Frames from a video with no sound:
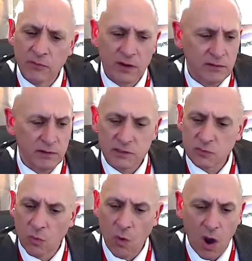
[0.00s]
whether it's
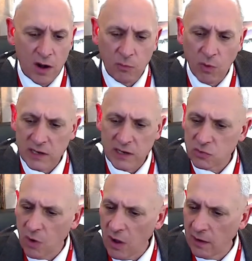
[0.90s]
water,
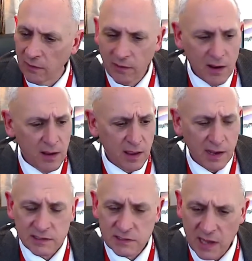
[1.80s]
wastewater,
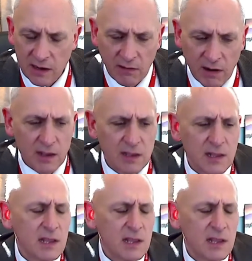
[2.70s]
etc.